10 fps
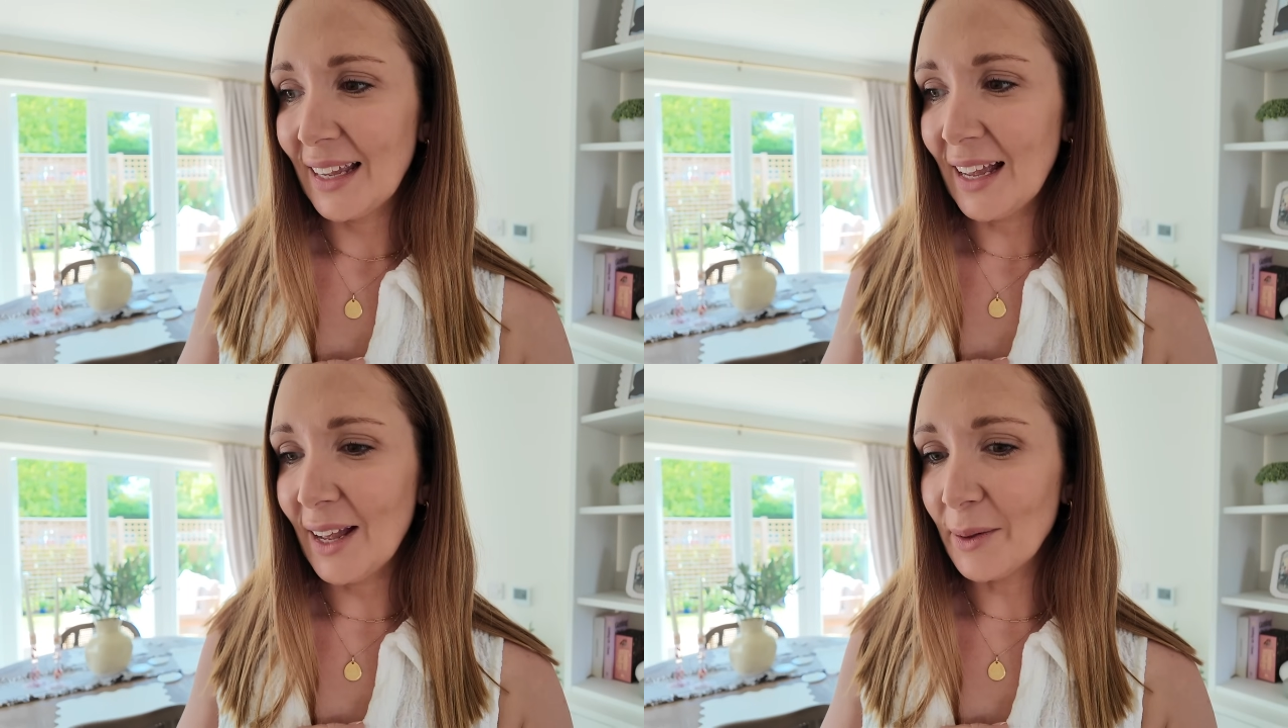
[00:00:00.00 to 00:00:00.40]

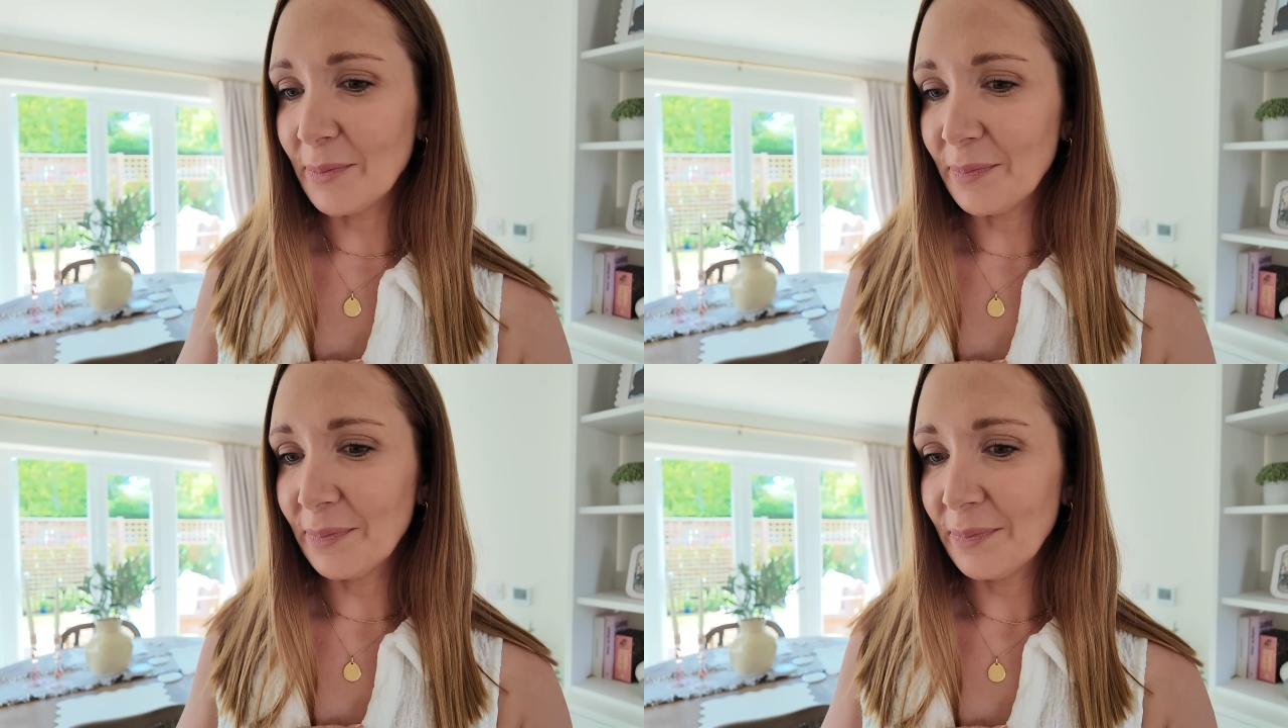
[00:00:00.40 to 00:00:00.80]

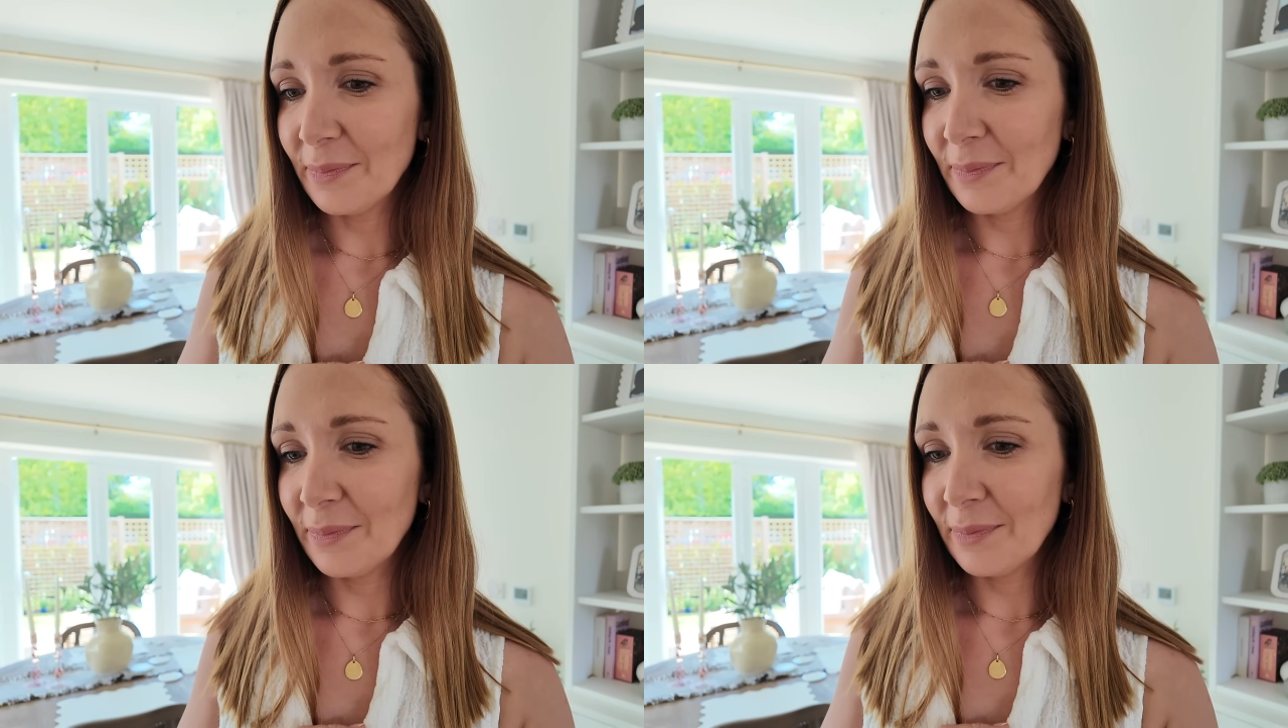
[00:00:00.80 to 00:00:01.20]

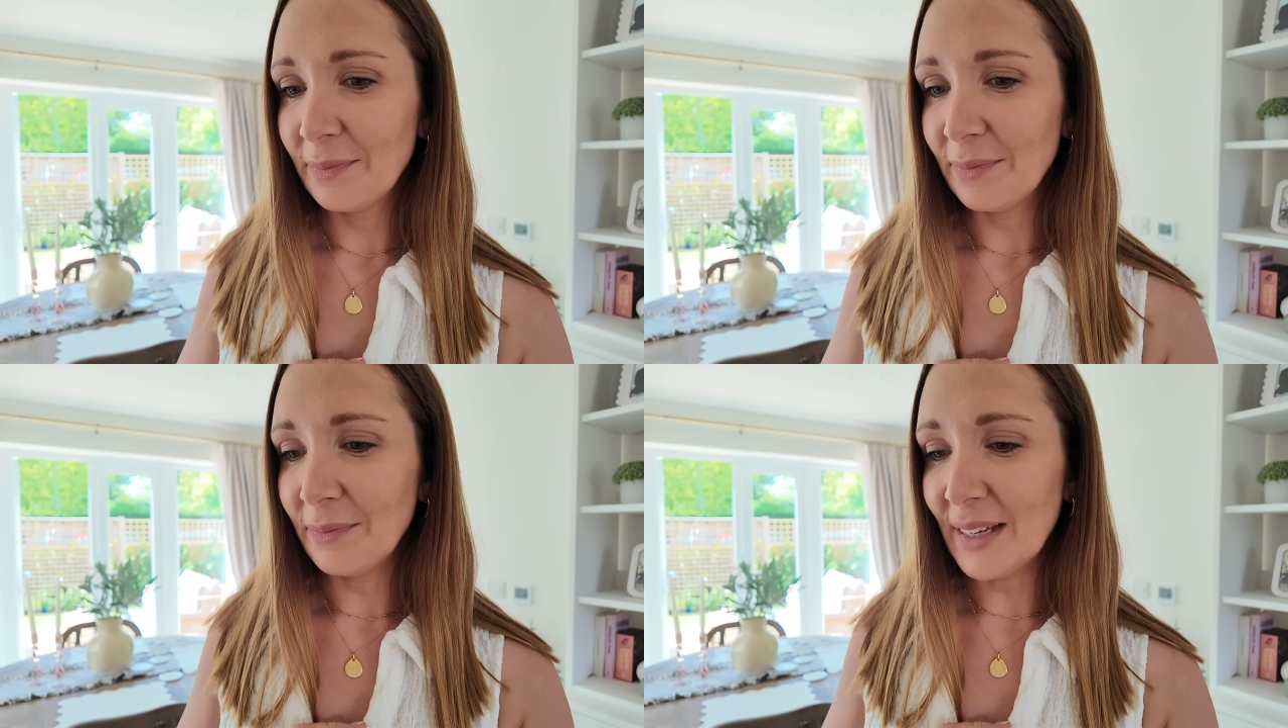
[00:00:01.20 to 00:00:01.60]

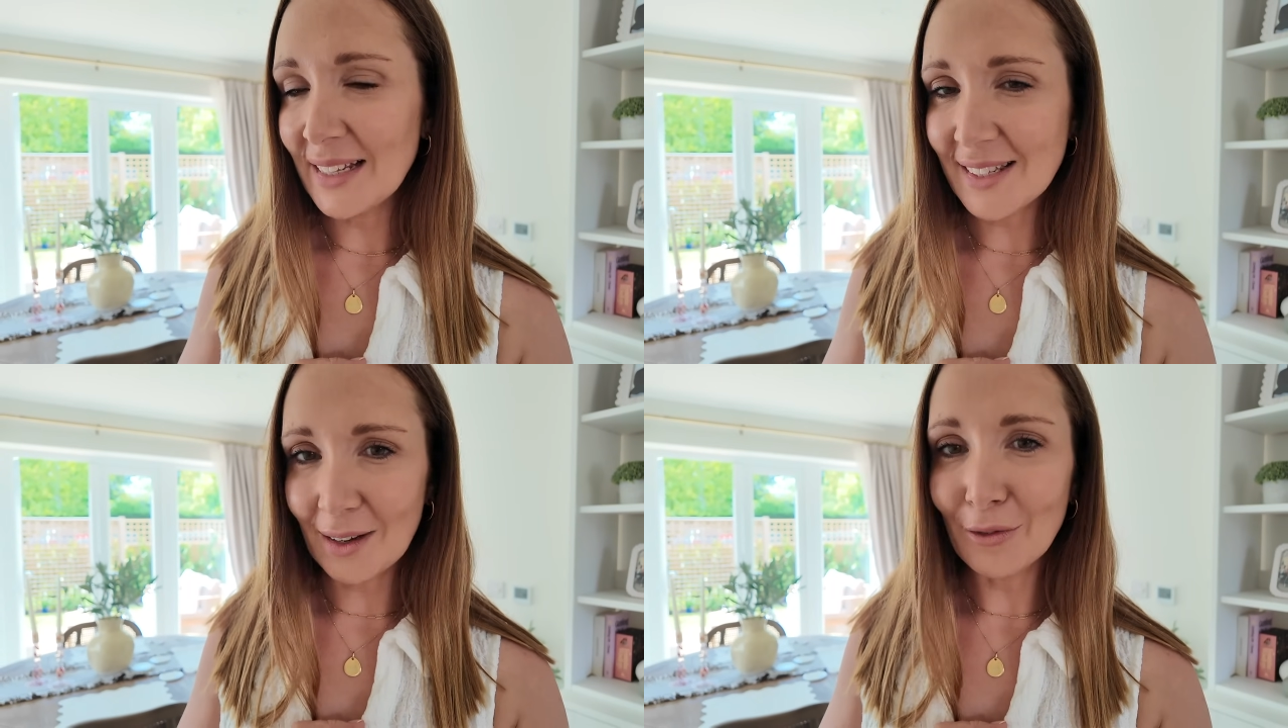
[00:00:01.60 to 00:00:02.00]
But
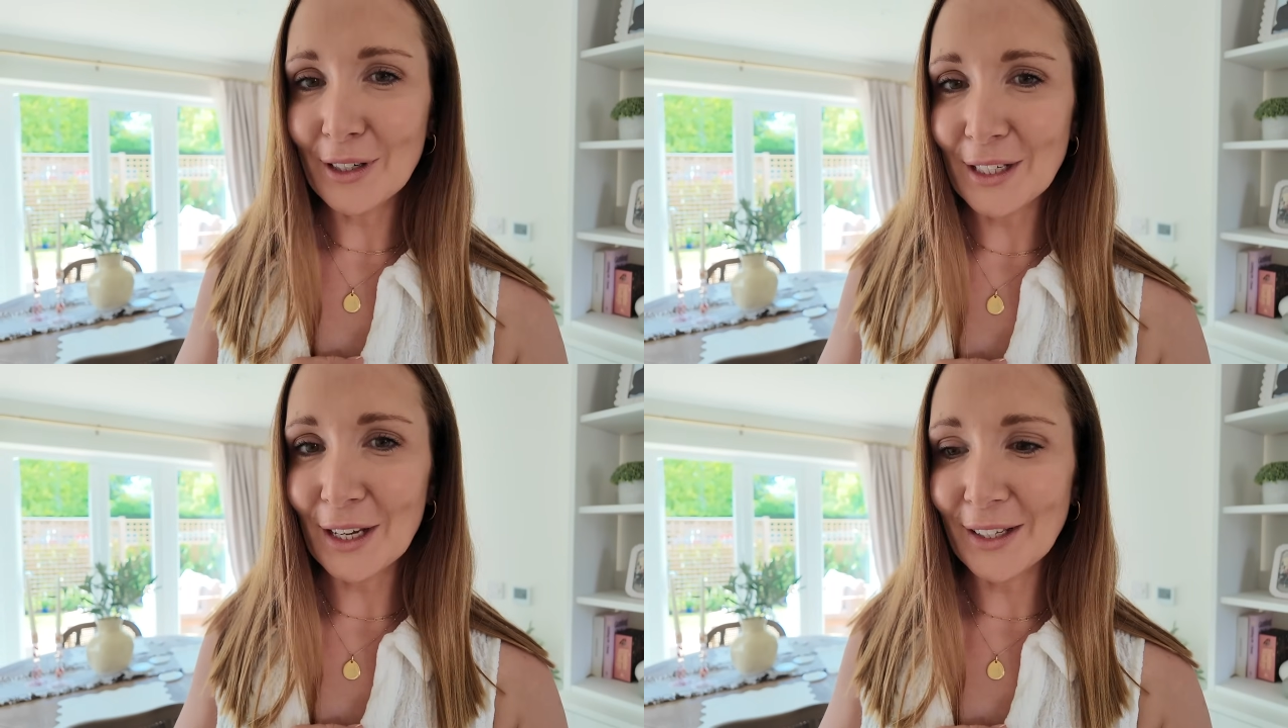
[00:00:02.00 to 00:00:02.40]
it's time for
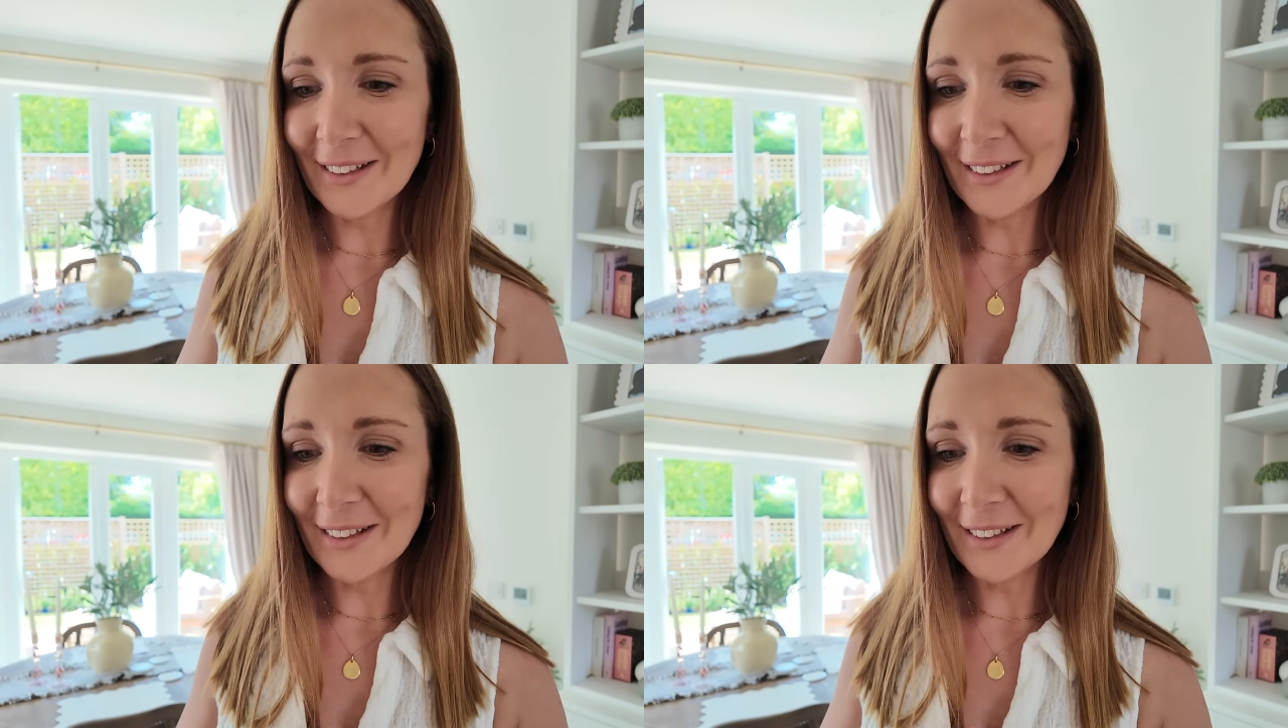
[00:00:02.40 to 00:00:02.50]
it to go.